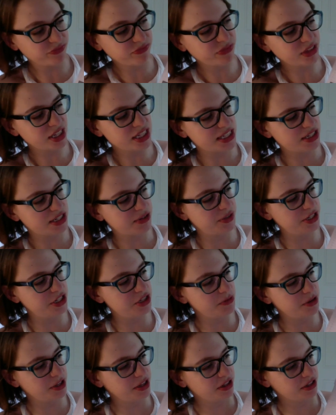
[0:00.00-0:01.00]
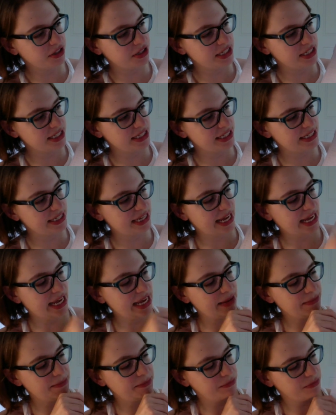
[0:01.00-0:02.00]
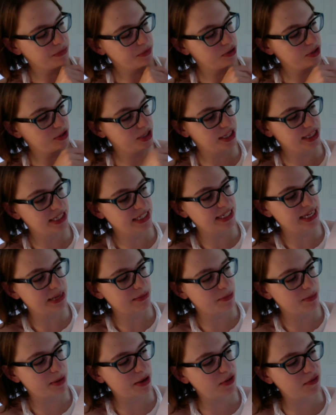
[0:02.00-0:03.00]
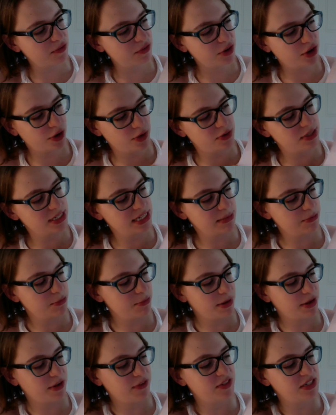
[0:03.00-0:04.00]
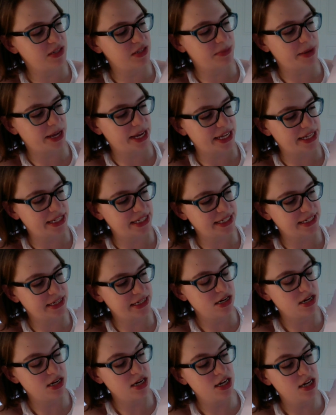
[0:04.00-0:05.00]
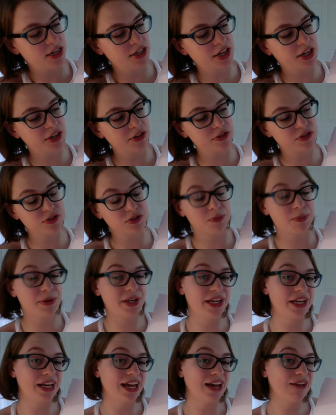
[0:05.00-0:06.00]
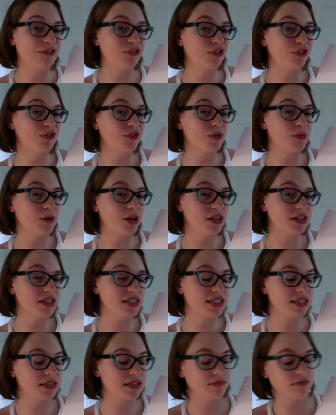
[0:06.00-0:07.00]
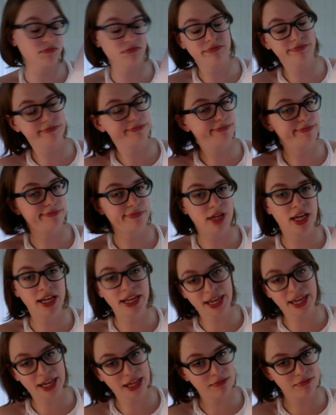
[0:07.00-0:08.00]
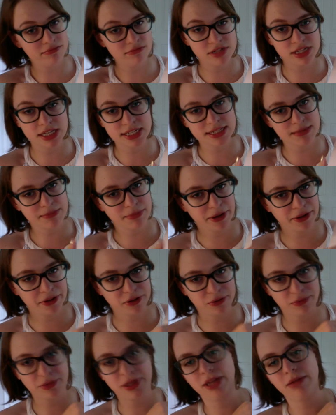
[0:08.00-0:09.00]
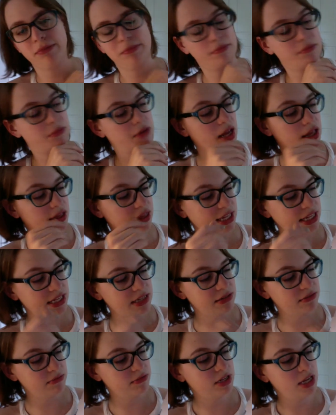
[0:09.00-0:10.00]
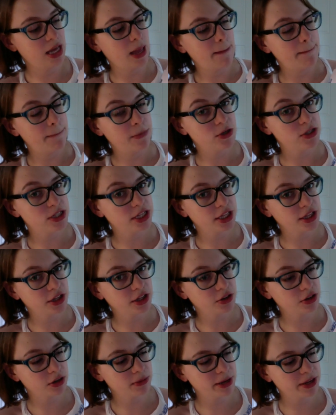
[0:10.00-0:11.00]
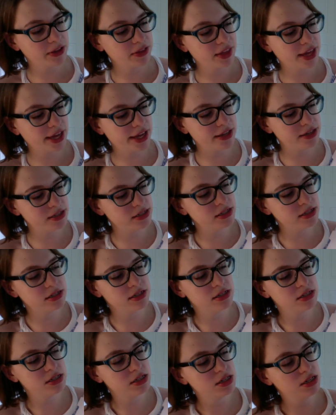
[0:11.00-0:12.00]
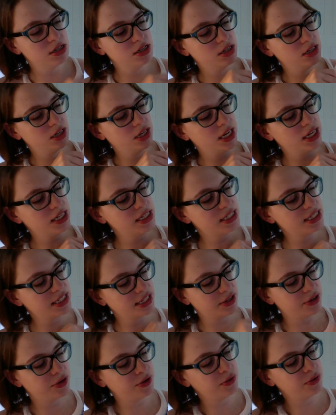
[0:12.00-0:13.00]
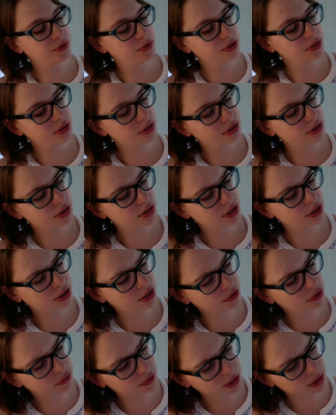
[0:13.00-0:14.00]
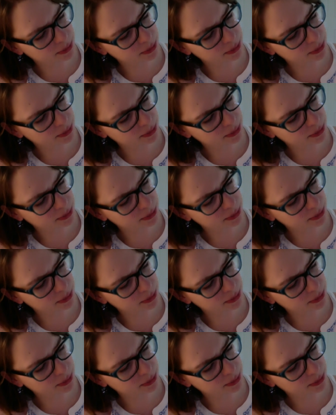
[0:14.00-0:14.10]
So each month looks the same. You get the same amount of notes, same amount of space. Colors repeat after a few months. Again, doesn't bother me. Not that particular about that. And so you flip